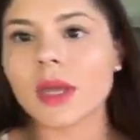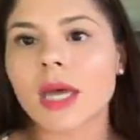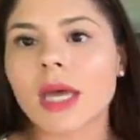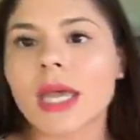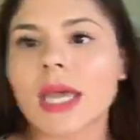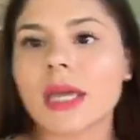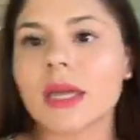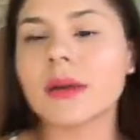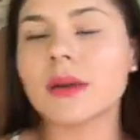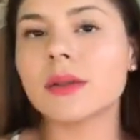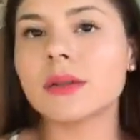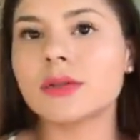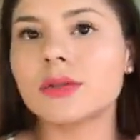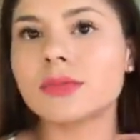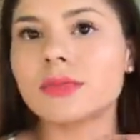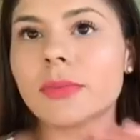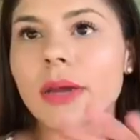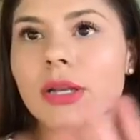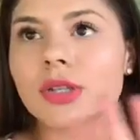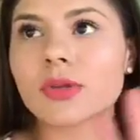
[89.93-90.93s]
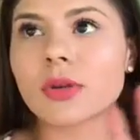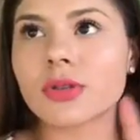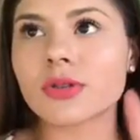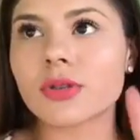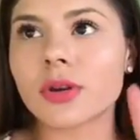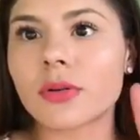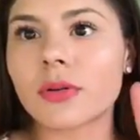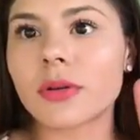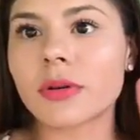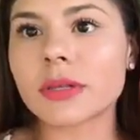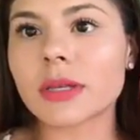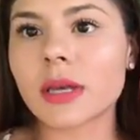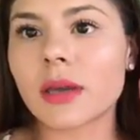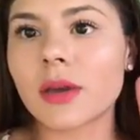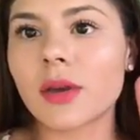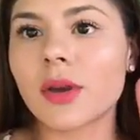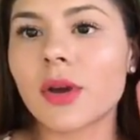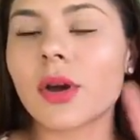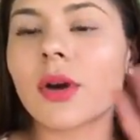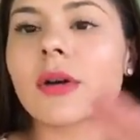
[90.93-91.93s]
Okay, back to my story. Where was I?
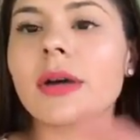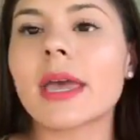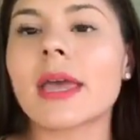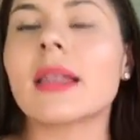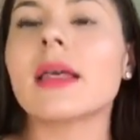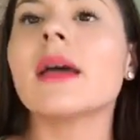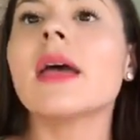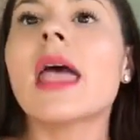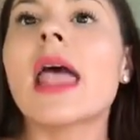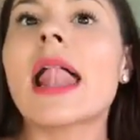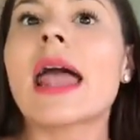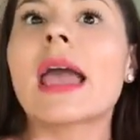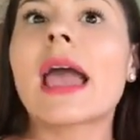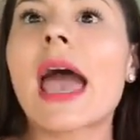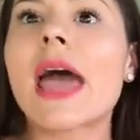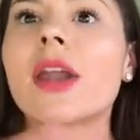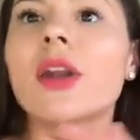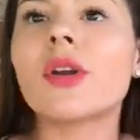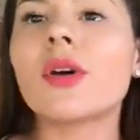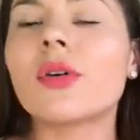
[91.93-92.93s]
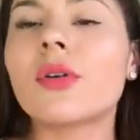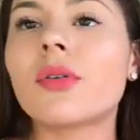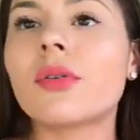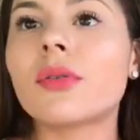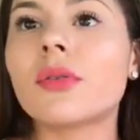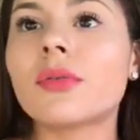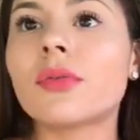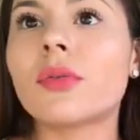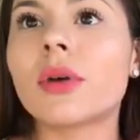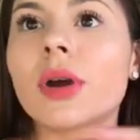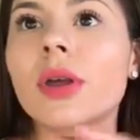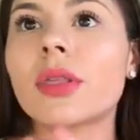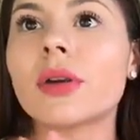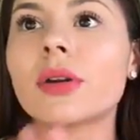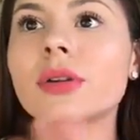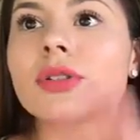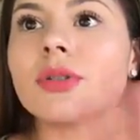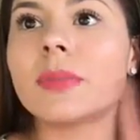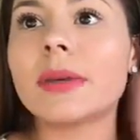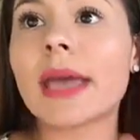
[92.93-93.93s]
Okay, like, I don't know
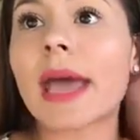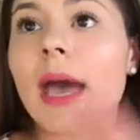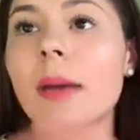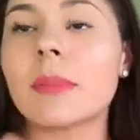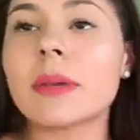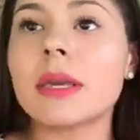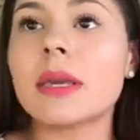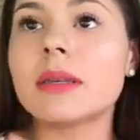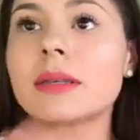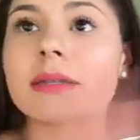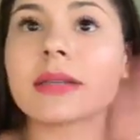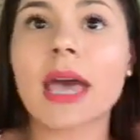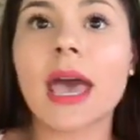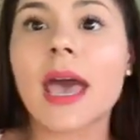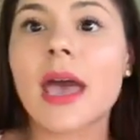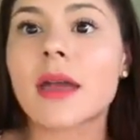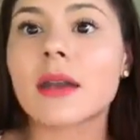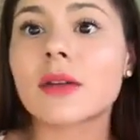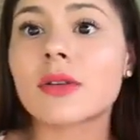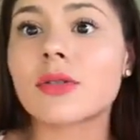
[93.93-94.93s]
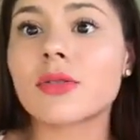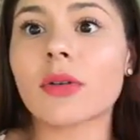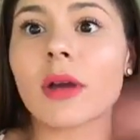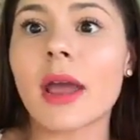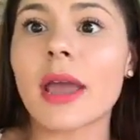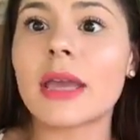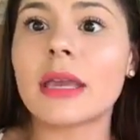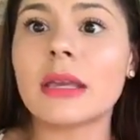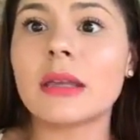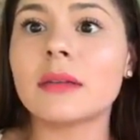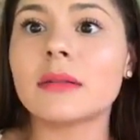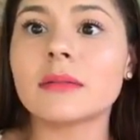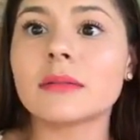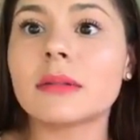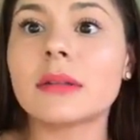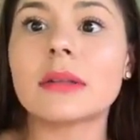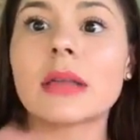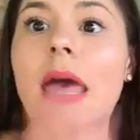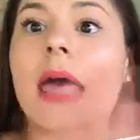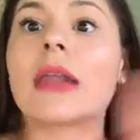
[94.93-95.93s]
whether to be happy, sad,
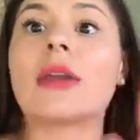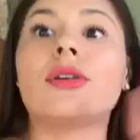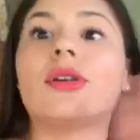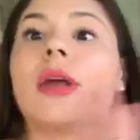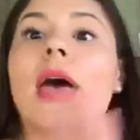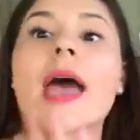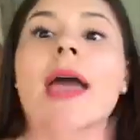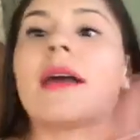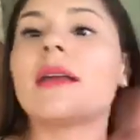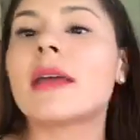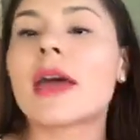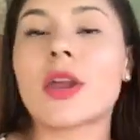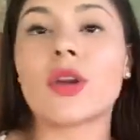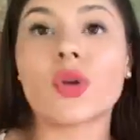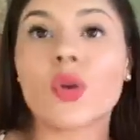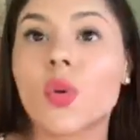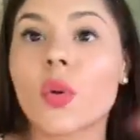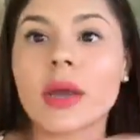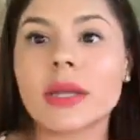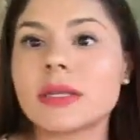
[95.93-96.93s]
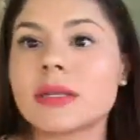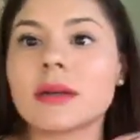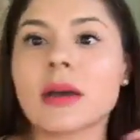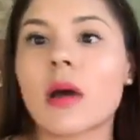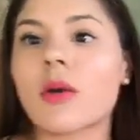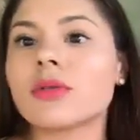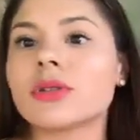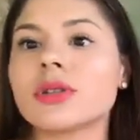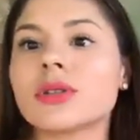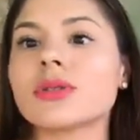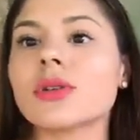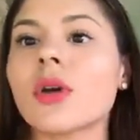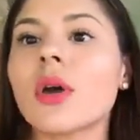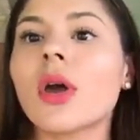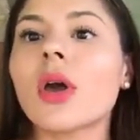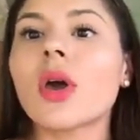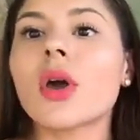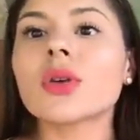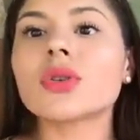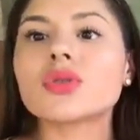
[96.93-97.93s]
crying. I had no idea. I was just
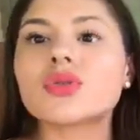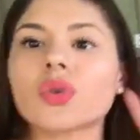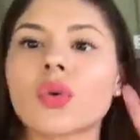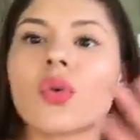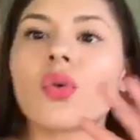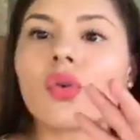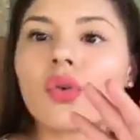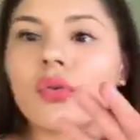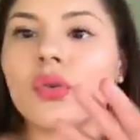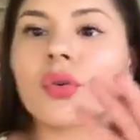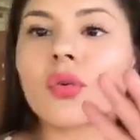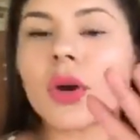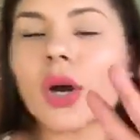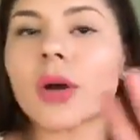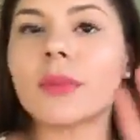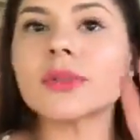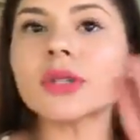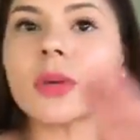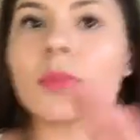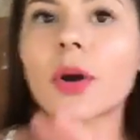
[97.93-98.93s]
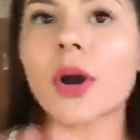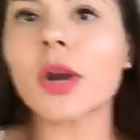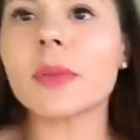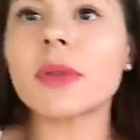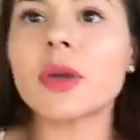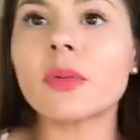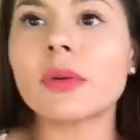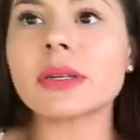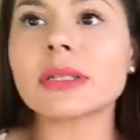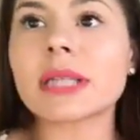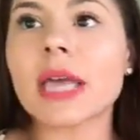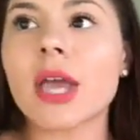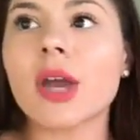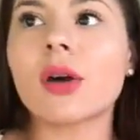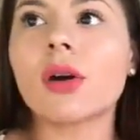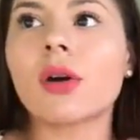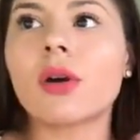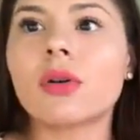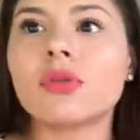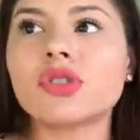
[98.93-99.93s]
so overwhelmed. A part of me was
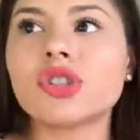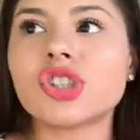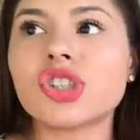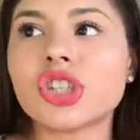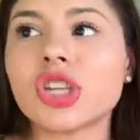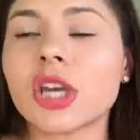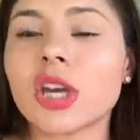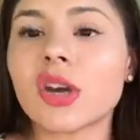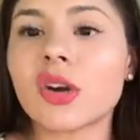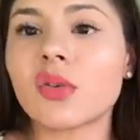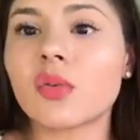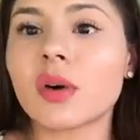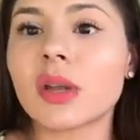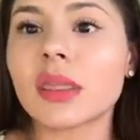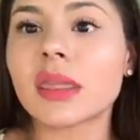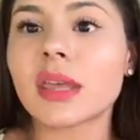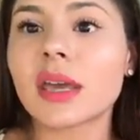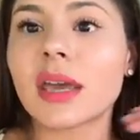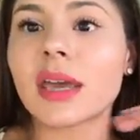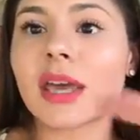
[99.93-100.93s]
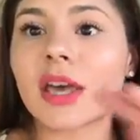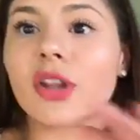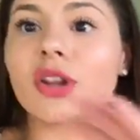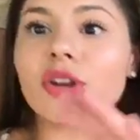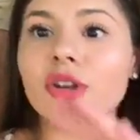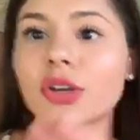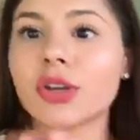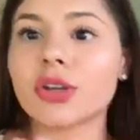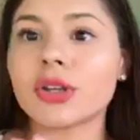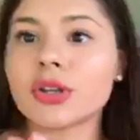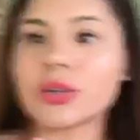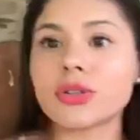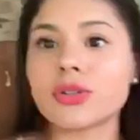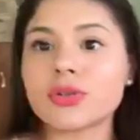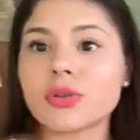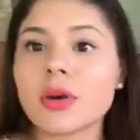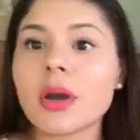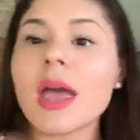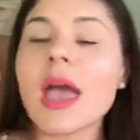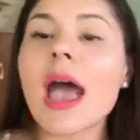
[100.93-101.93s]
like, oh shit, what the hell are you gonna
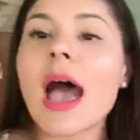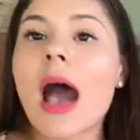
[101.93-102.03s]
do?